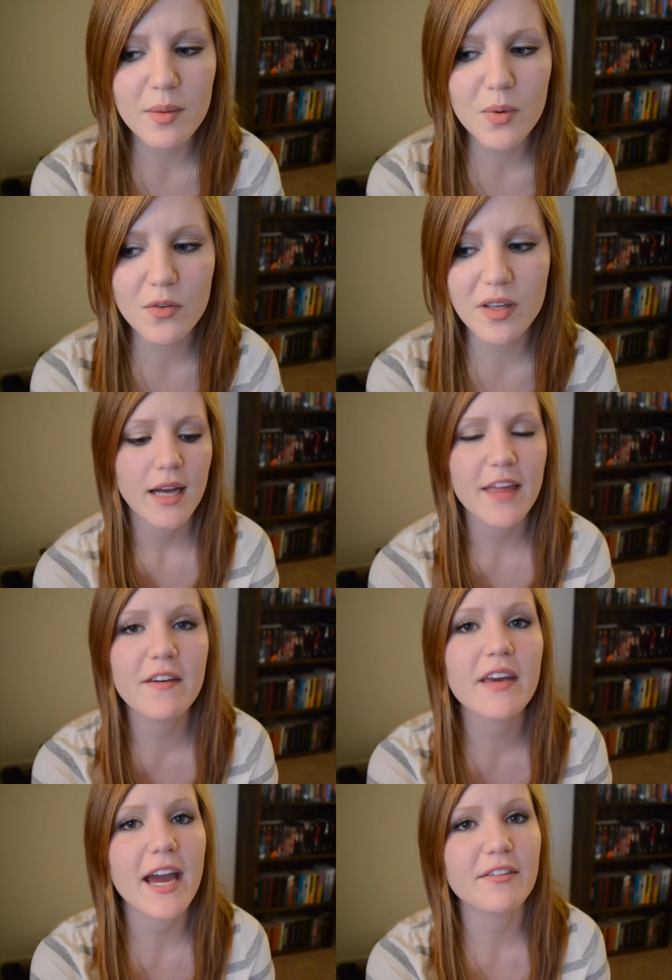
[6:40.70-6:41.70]
movie. I
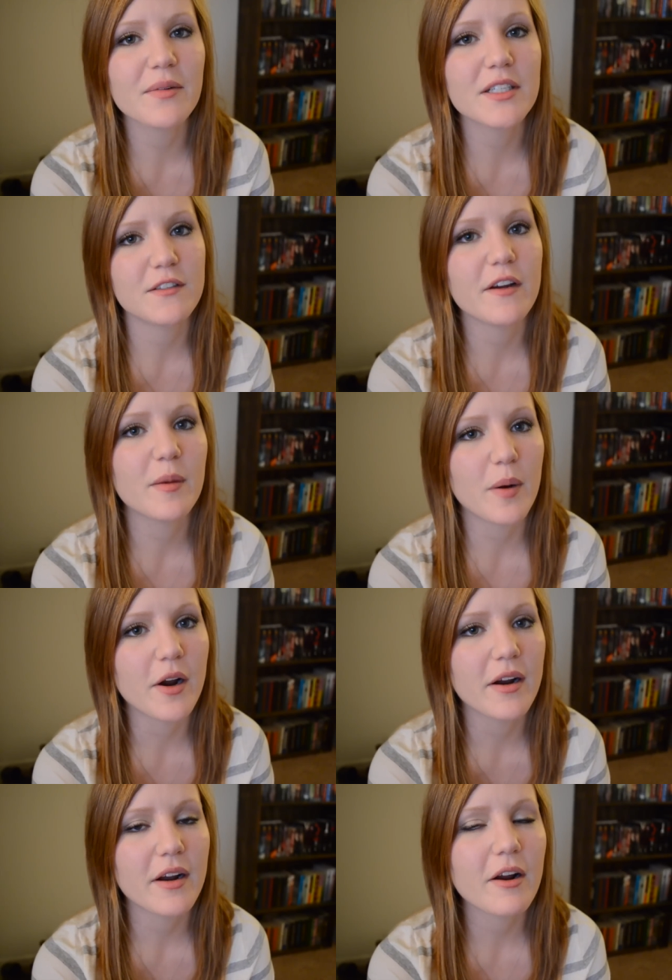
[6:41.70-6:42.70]
think everyone's favorite
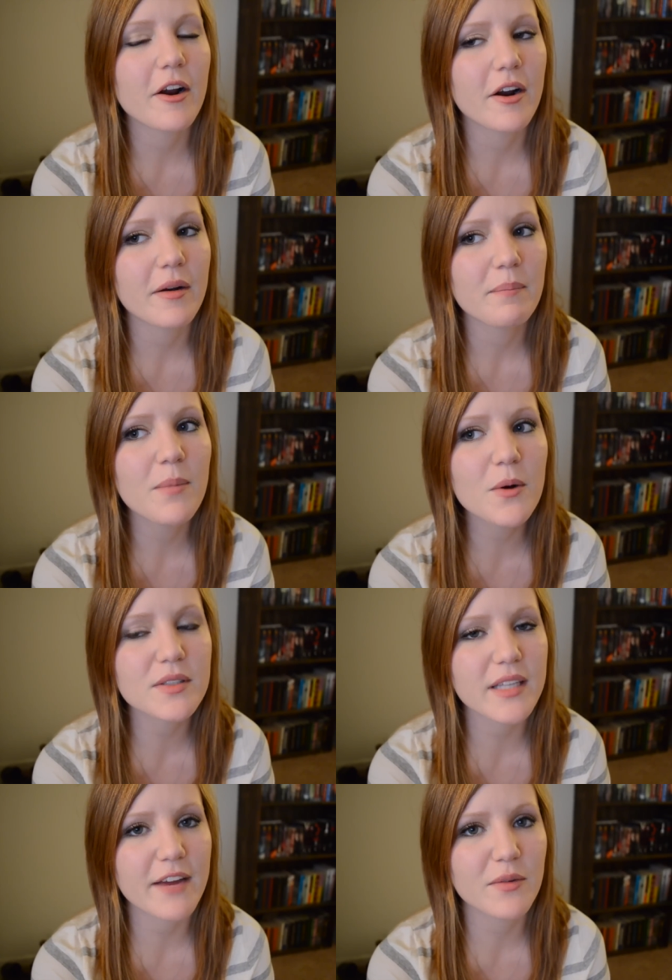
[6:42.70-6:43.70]
part, or
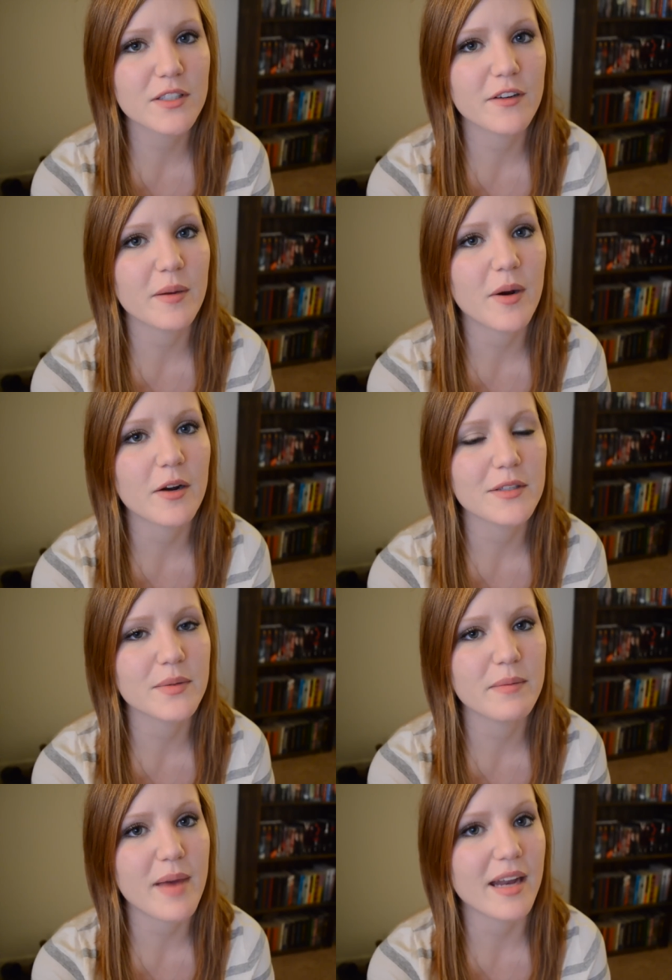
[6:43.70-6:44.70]
mostly everyone's favorite part, was
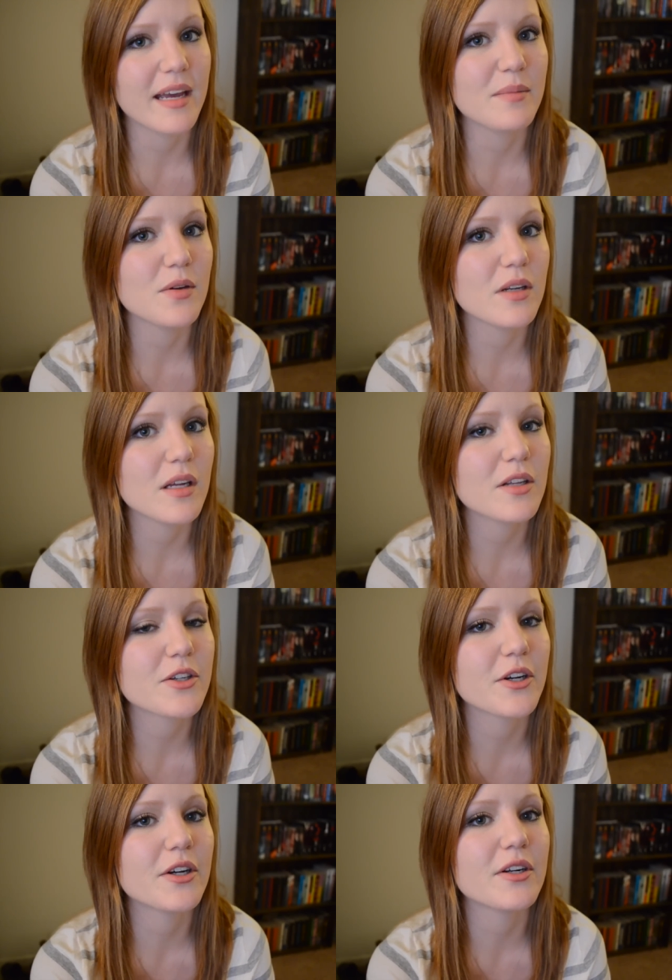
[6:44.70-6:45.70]
when Mad-Eye Moody
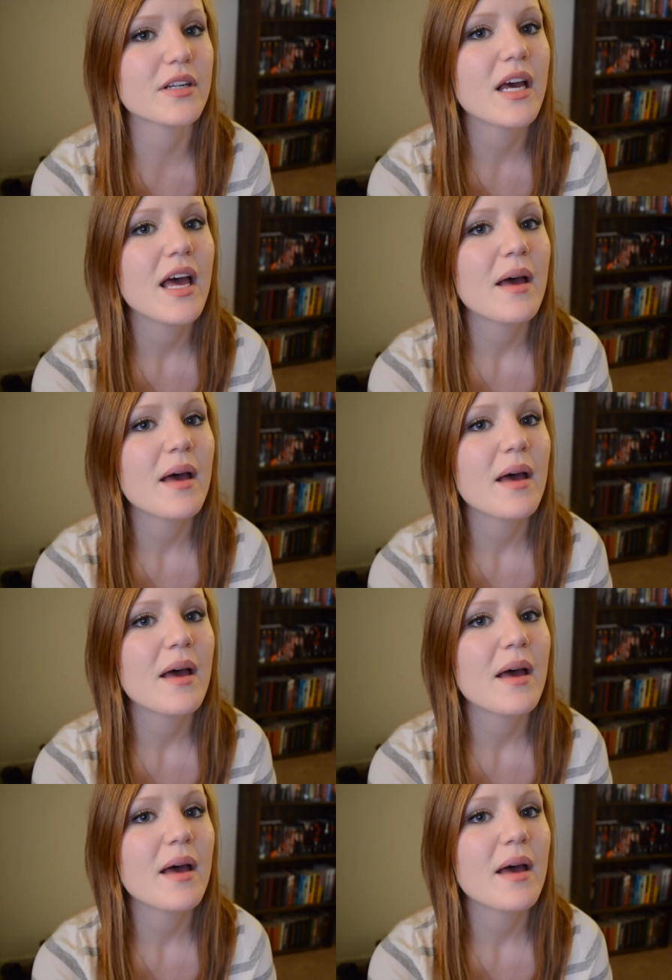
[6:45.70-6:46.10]
turned